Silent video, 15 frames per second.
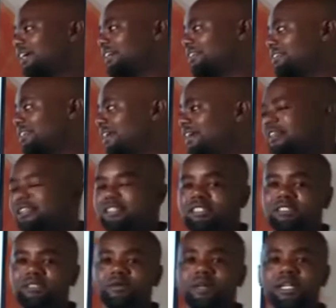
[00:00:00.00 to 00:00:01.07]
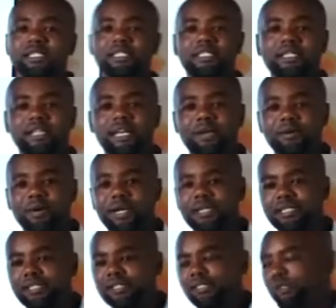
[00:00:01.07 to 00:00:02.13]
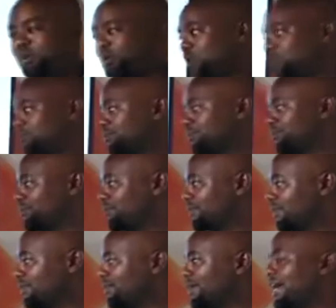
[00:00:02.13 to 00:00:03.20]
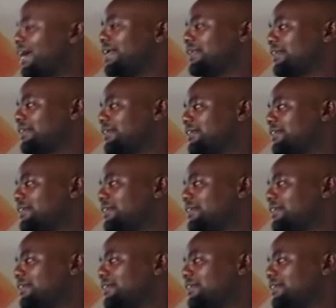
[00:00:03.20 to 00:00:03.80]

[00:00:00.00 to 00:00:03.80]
At the end, you get A1 is equal to 9.